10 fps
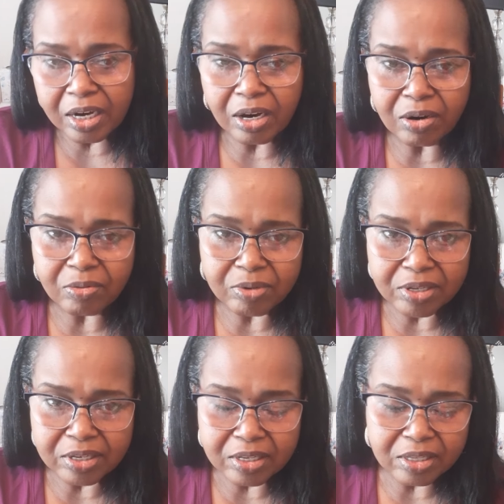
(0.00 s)
I always
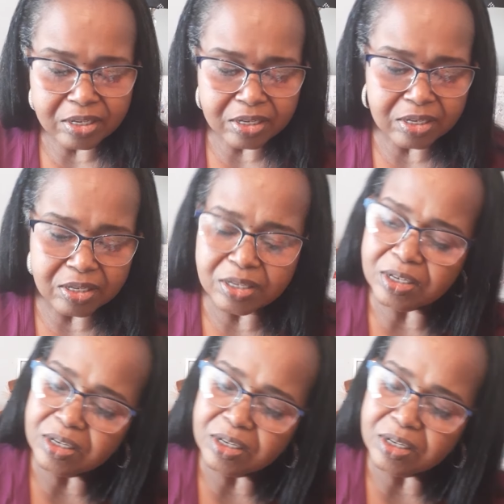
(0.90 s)
get these.